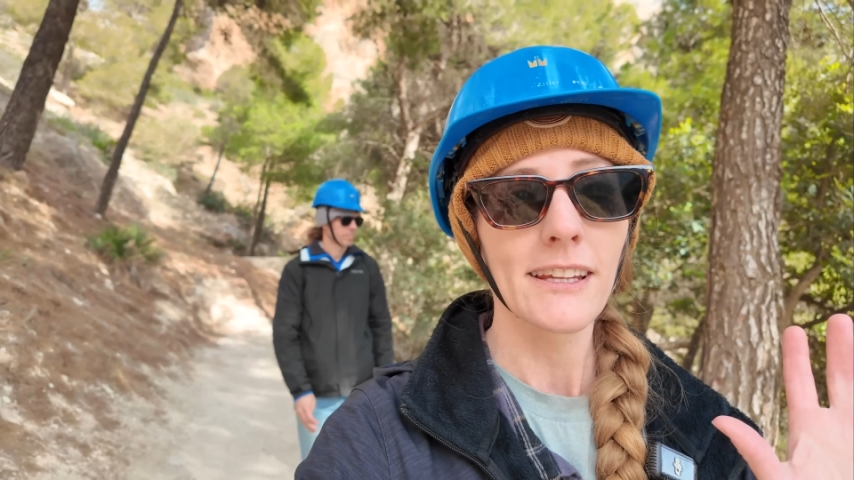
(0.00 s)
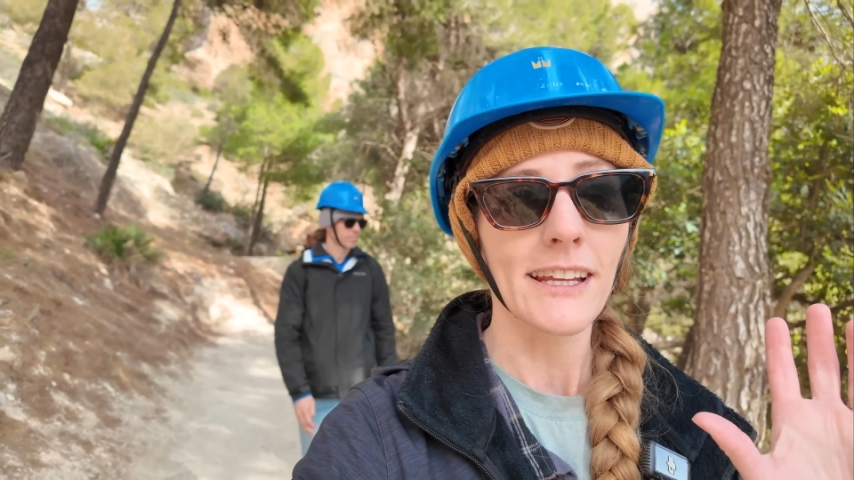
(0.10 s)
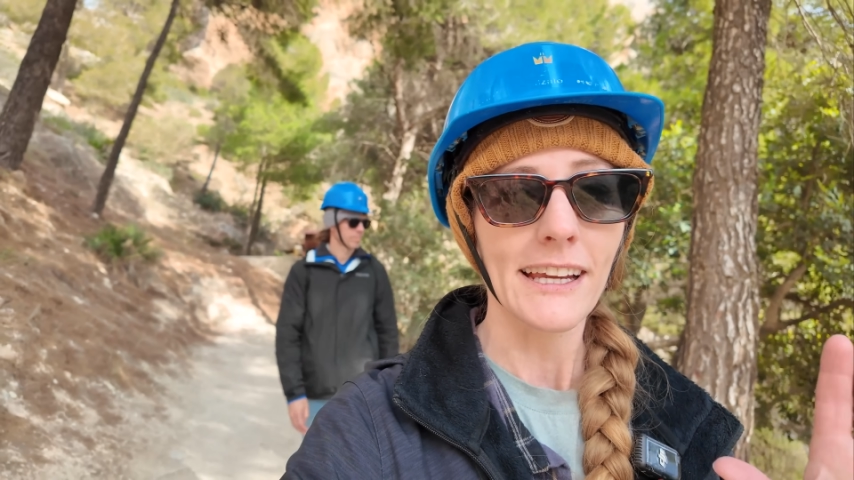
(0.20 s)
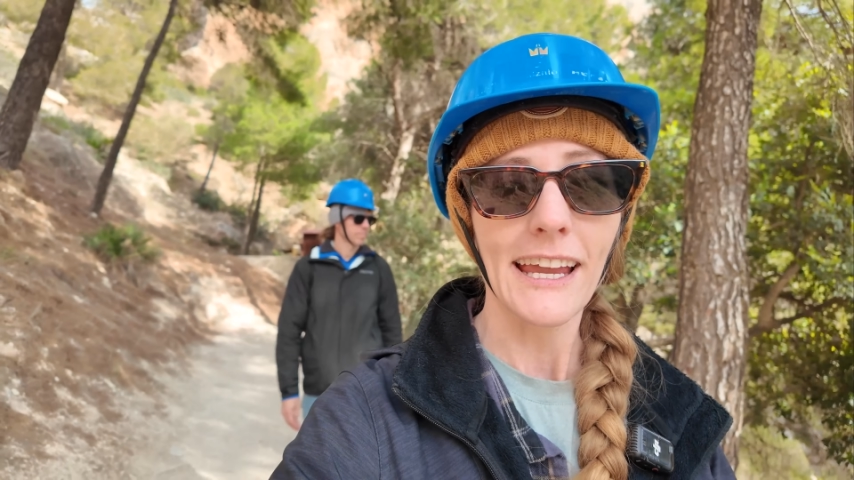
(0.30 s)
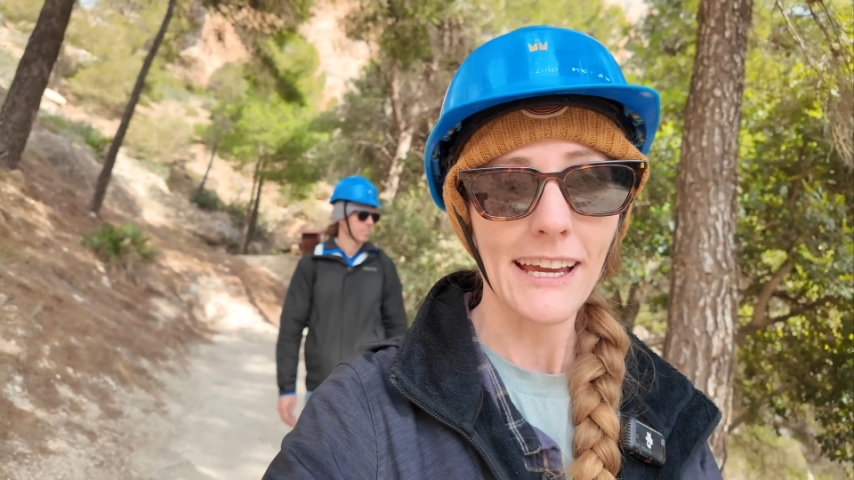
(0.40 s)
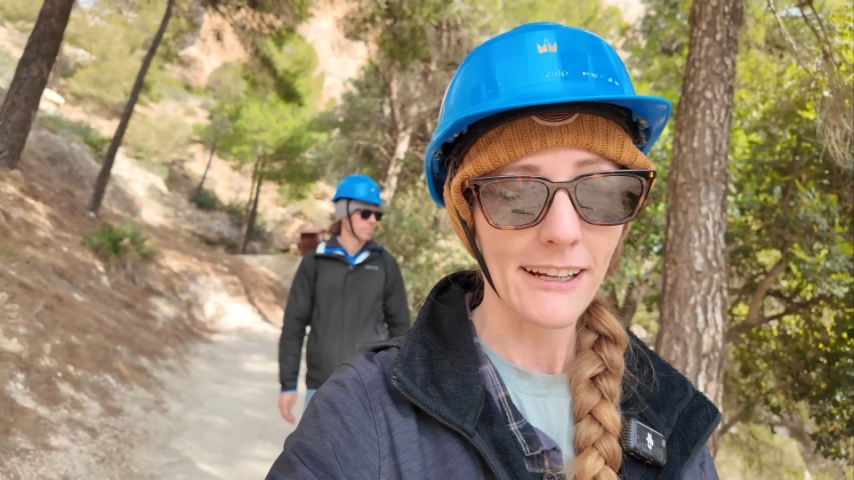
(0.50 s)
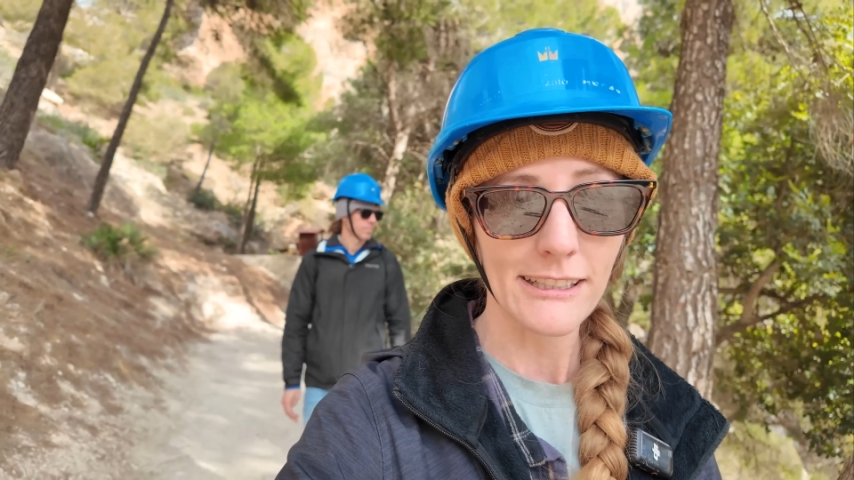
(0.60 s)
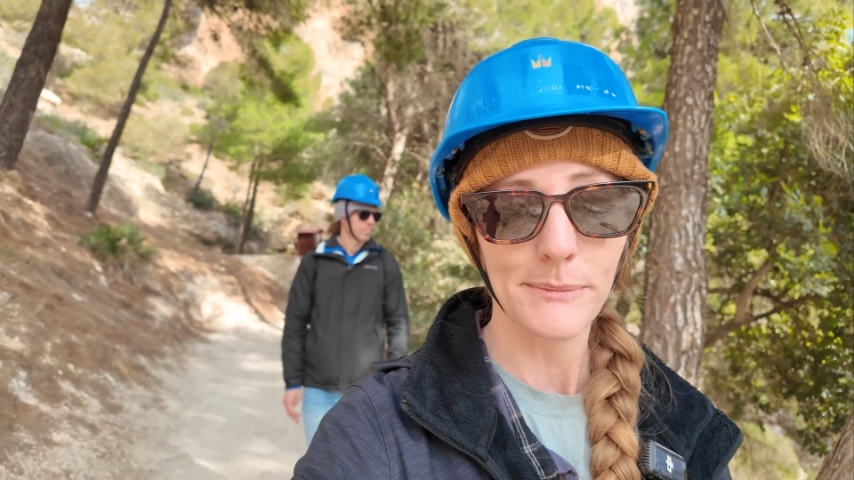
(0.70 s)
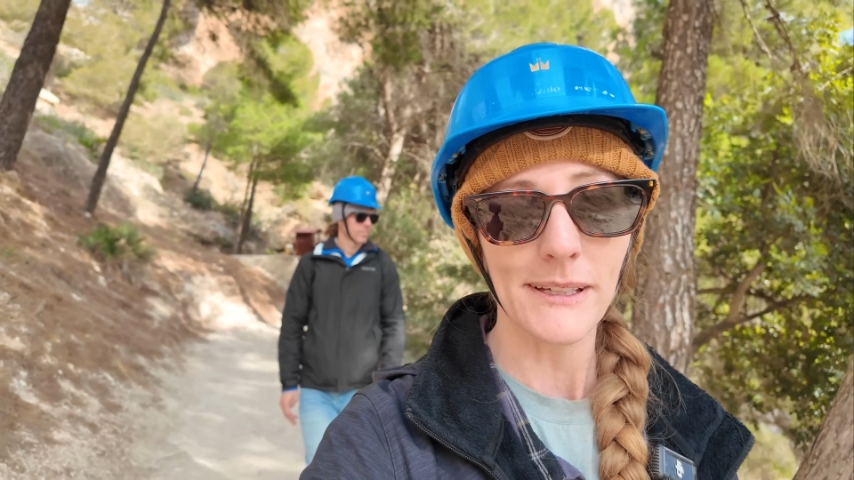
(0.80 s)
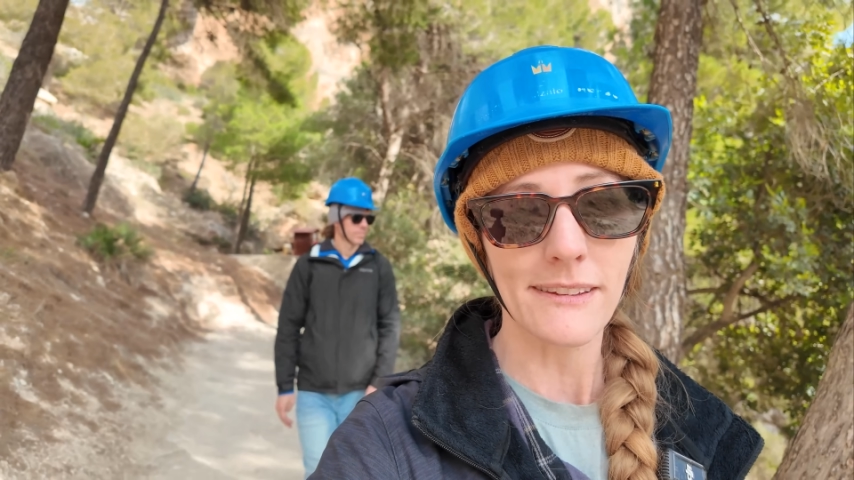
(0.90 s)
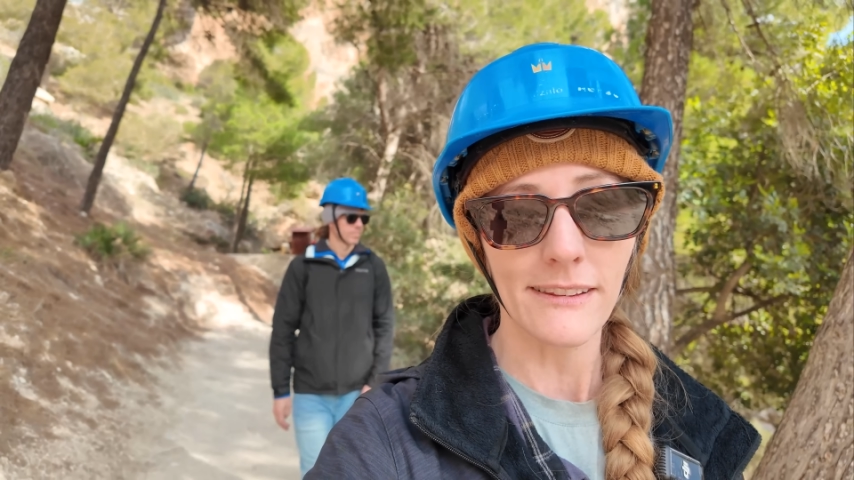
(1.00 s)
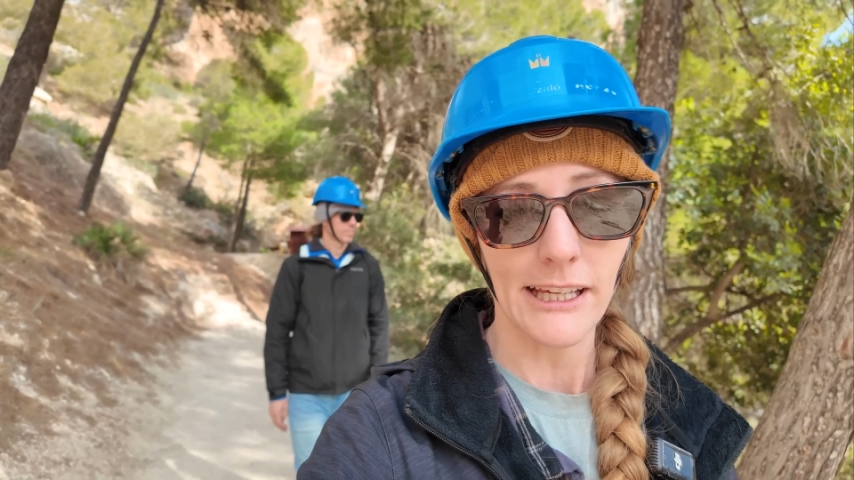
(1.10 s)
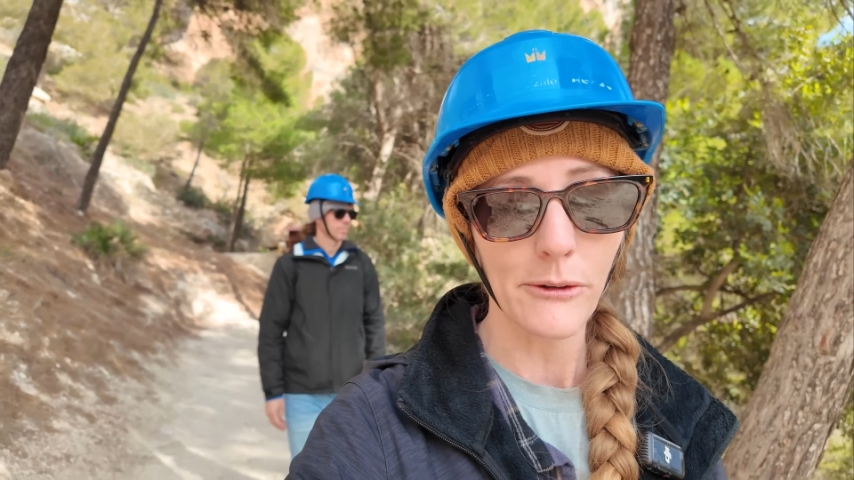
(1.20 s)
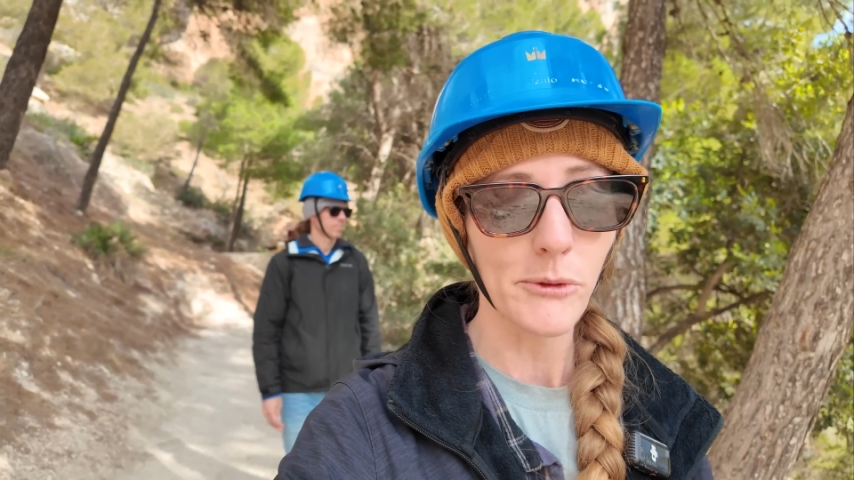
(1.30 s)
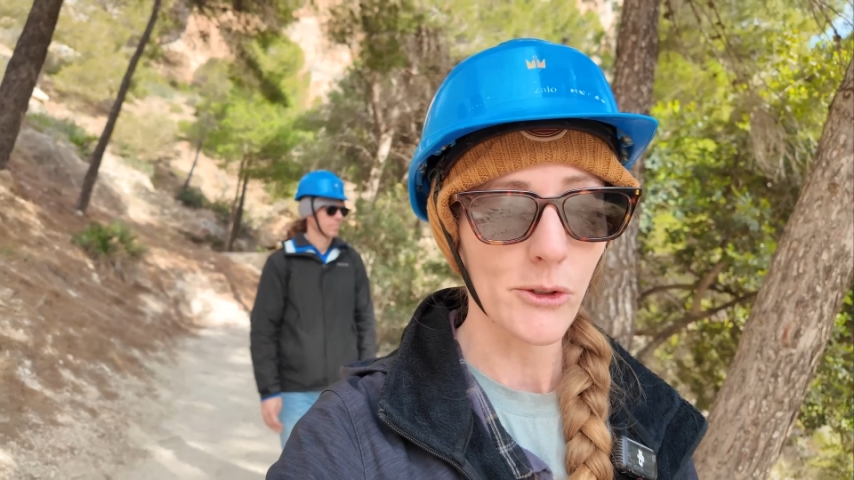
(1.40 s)
that cannot speak the
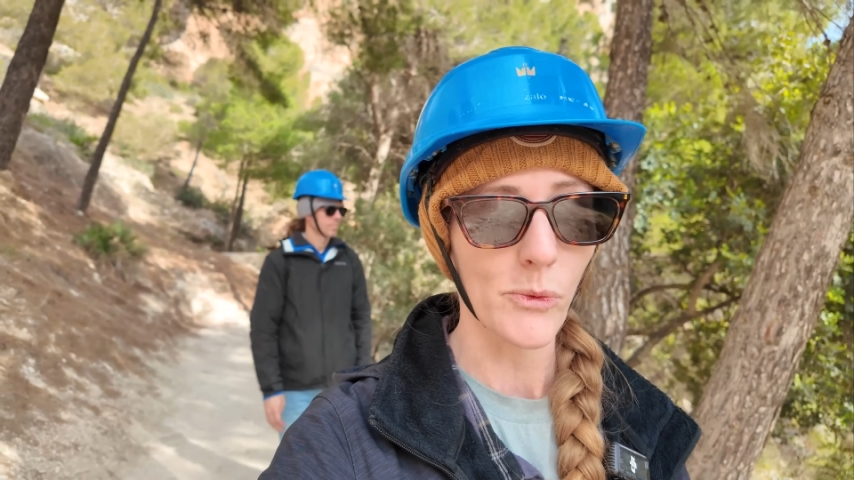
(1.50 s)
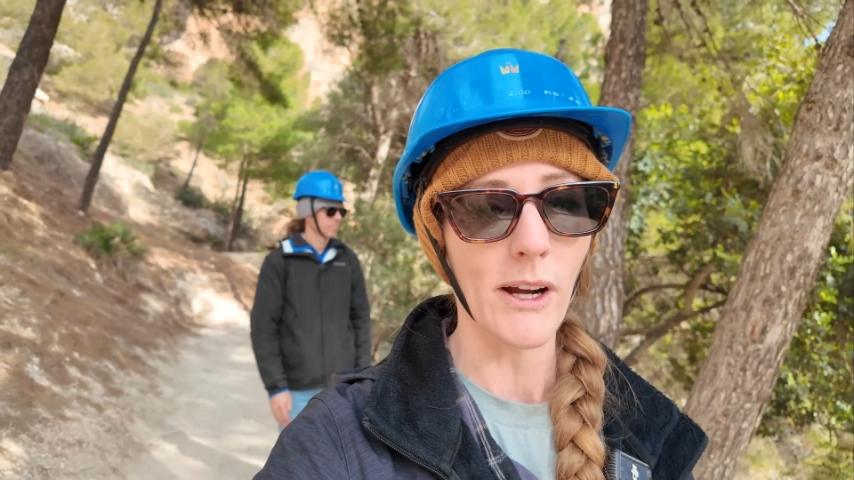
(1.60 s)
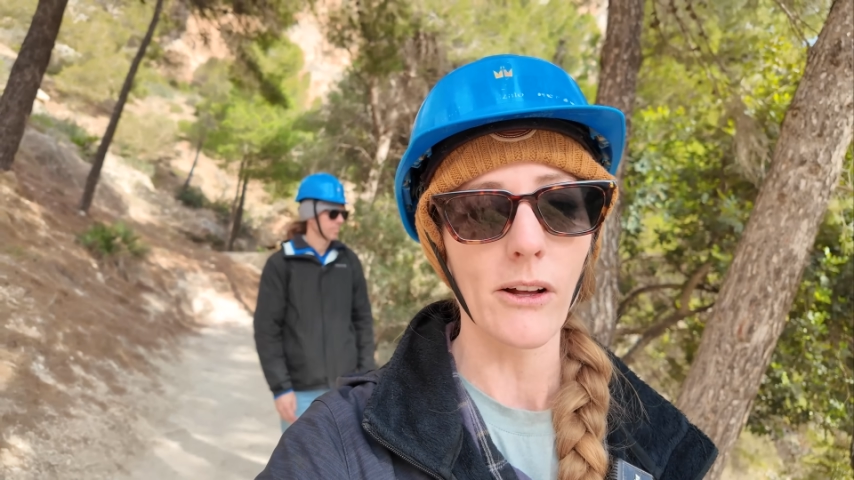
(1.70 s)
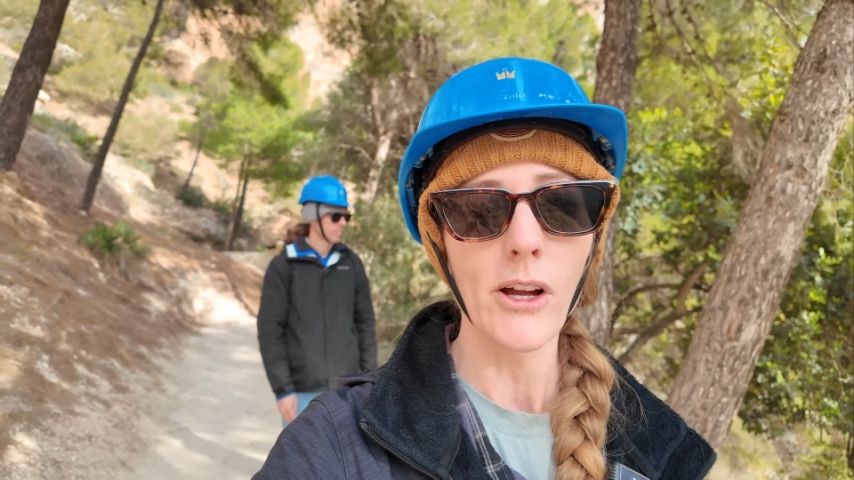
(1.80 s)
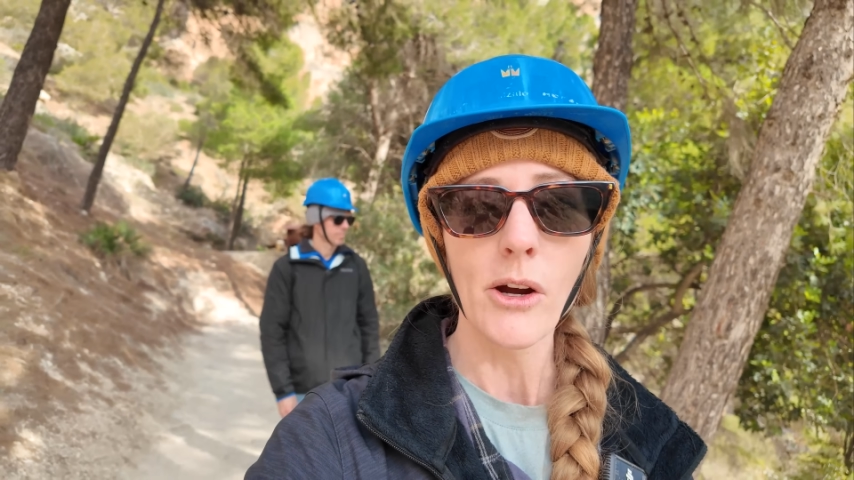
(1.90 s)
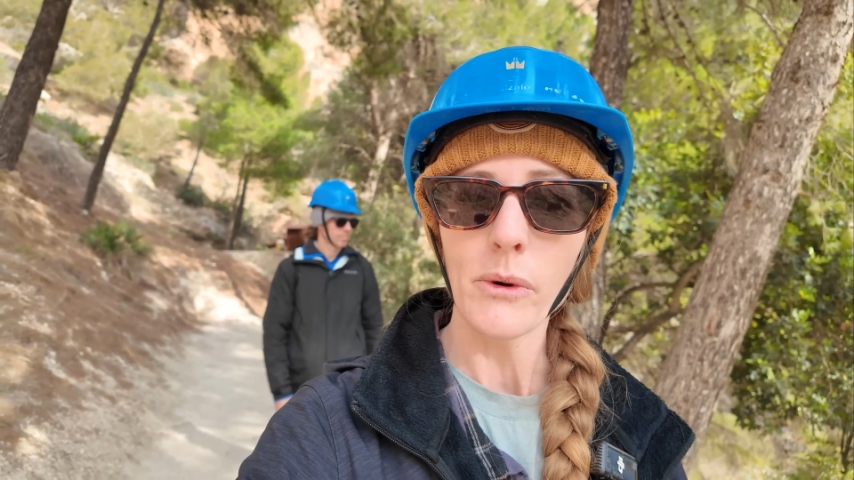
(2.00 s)
language well,